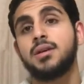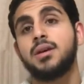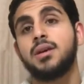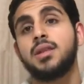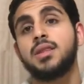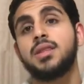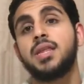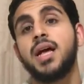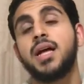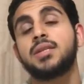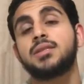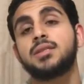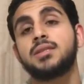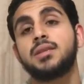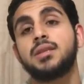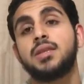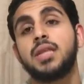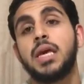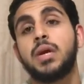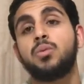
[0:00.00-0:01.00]
that
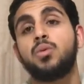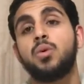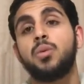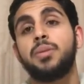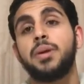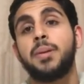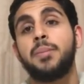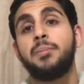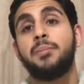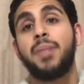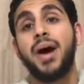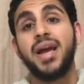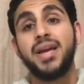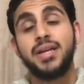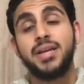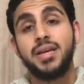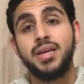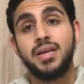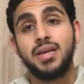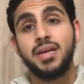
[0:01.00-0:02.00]
they will be
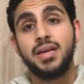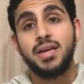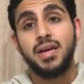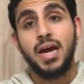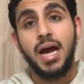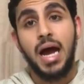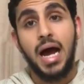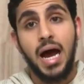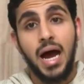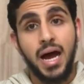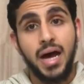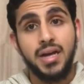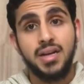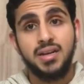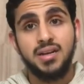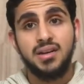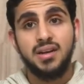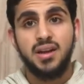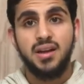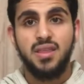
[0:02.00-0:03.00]
biting on
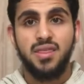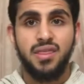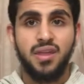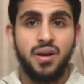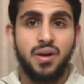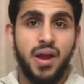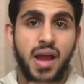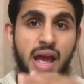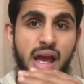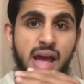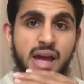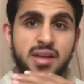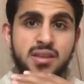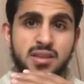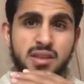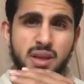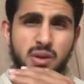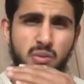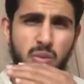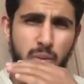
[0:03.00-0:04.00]
their hand.
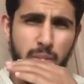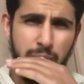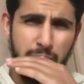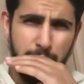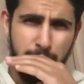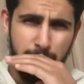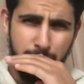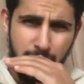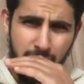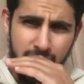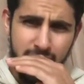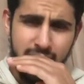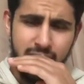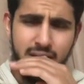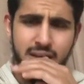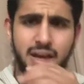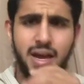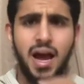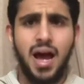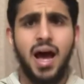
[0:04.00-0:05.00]
They will be
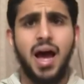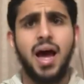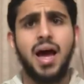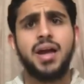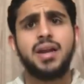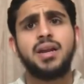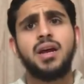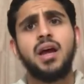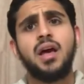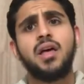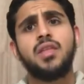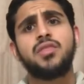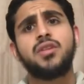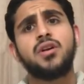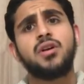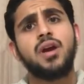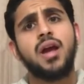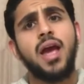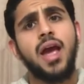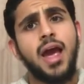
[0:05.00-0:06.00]
biting on
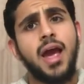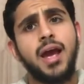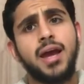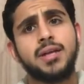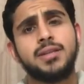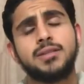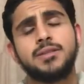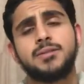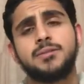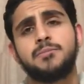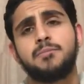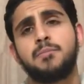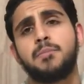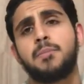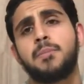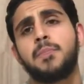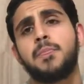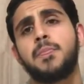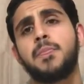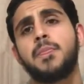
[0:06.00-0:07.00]
their hand
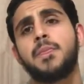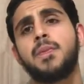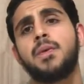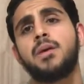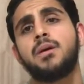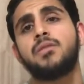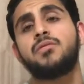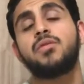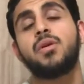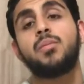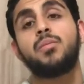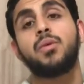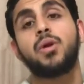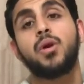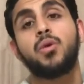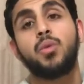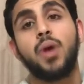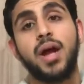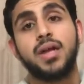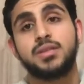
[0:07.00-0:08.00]
from
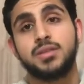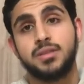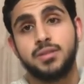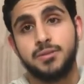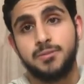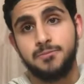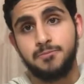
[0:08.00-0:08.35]
regret.